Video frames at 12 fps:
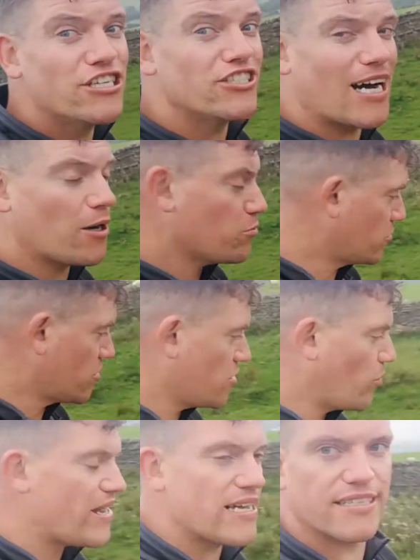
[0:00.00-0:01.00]
you down to the
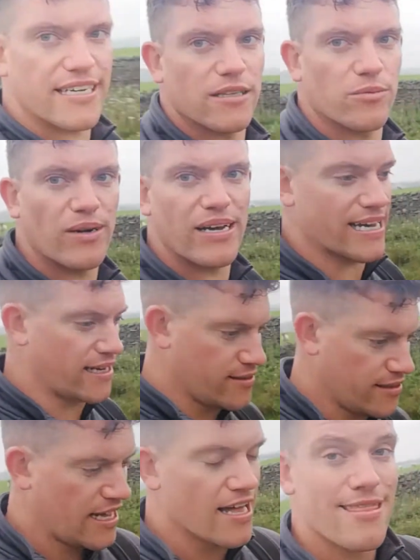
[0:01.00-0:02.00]
Weardale Way.
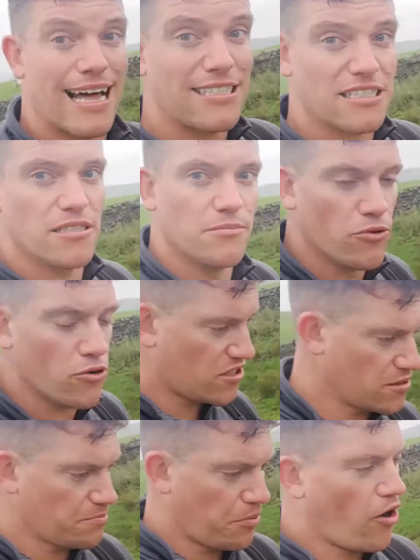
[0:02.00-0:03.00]
That's the most
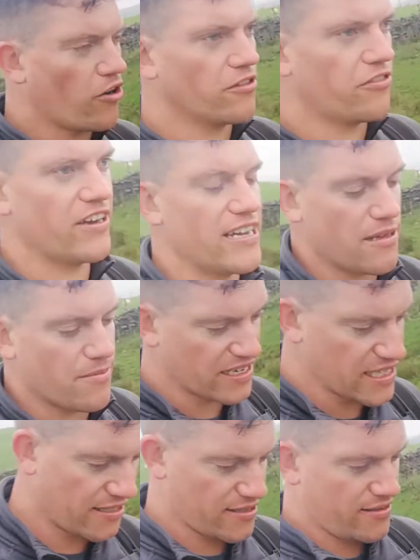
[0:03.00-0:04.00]
important thing at the
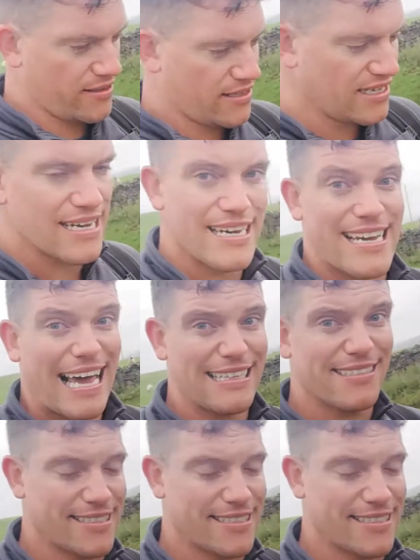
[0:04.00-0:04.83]
minute, getting